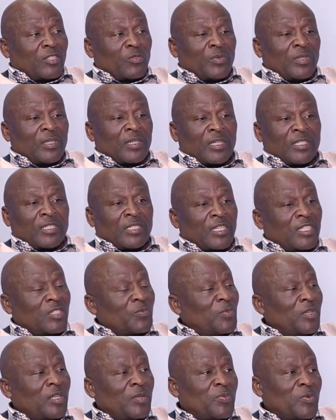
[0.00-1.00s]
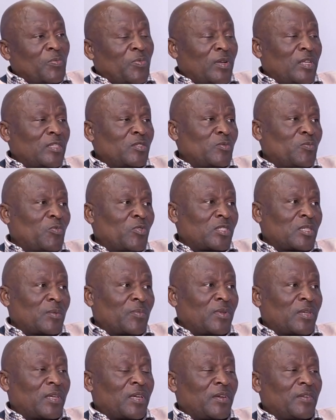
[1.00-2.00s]
we reach as many people as we
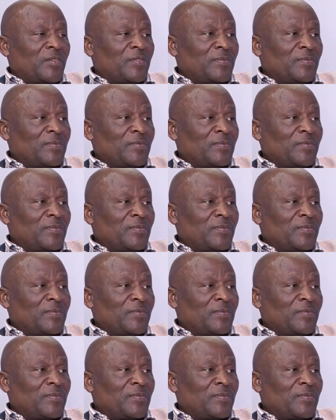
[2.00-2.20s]
possibly can.